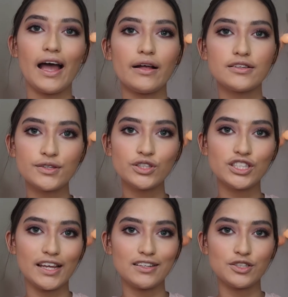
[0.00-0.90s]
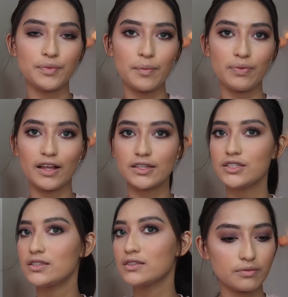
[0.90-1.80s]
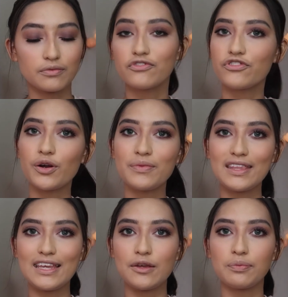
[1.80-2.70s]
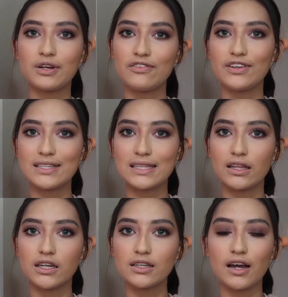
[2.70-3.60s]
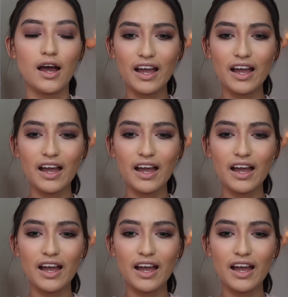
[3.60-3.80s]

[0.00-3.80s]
I also changed my blush from the previous look.